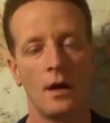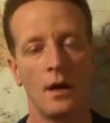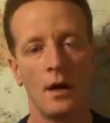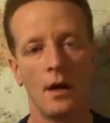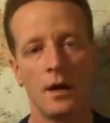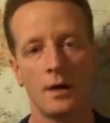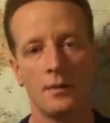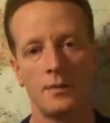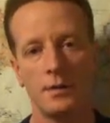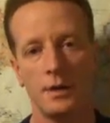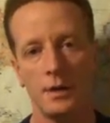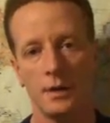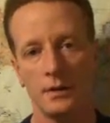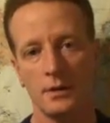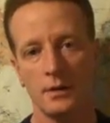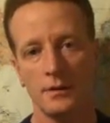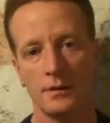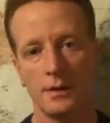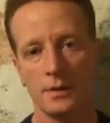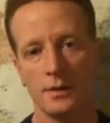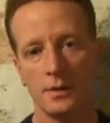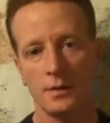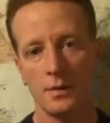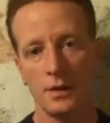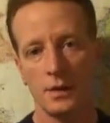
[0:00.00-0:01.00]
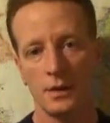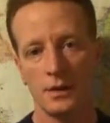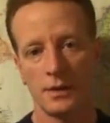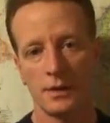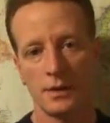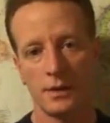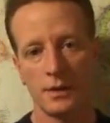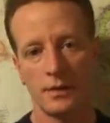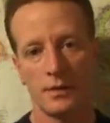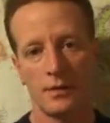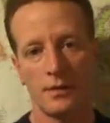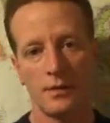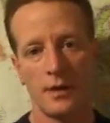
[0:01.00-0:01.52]
Our objectives this week
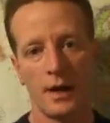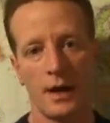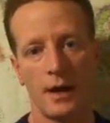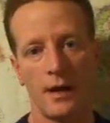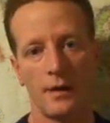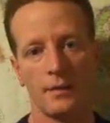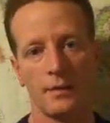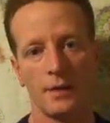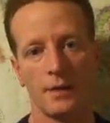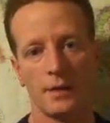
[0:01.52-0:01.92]
center around